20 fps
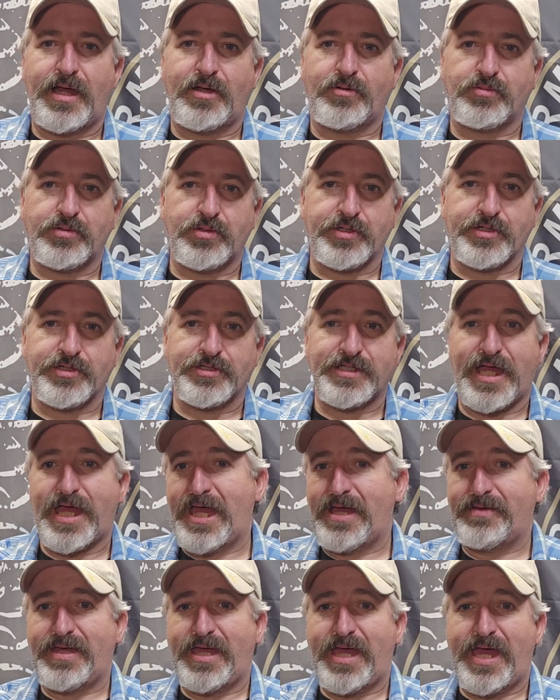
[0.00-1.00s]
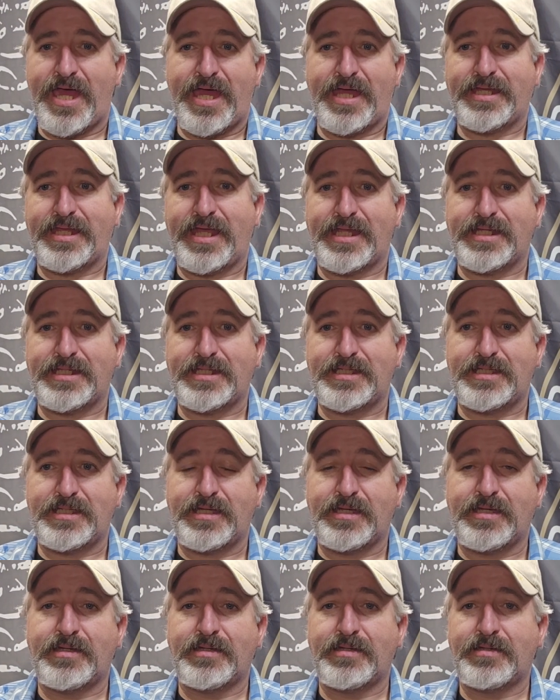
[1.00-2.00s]
Rugers. I haven't had any
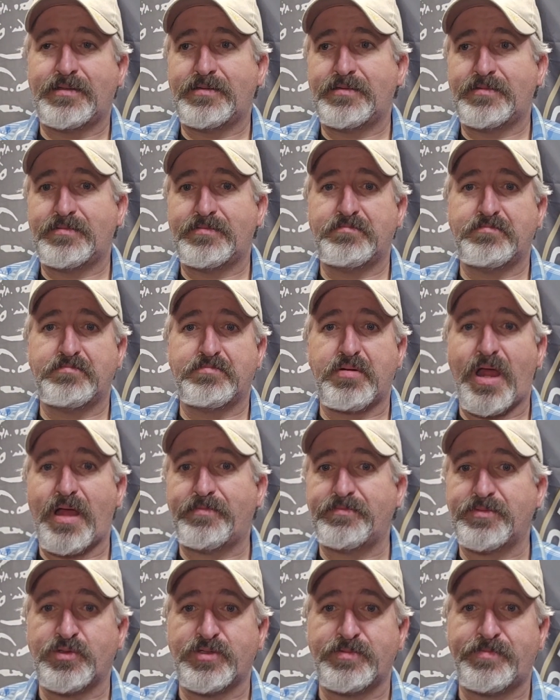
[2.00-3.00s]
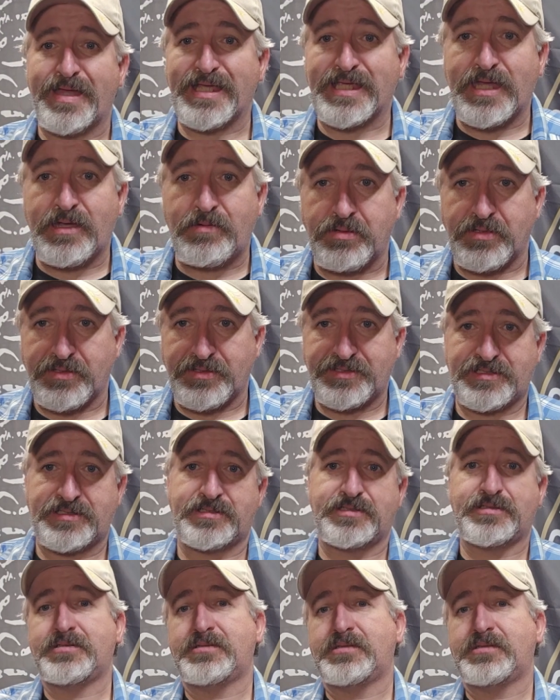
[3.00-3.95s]
problems with my Kimbers.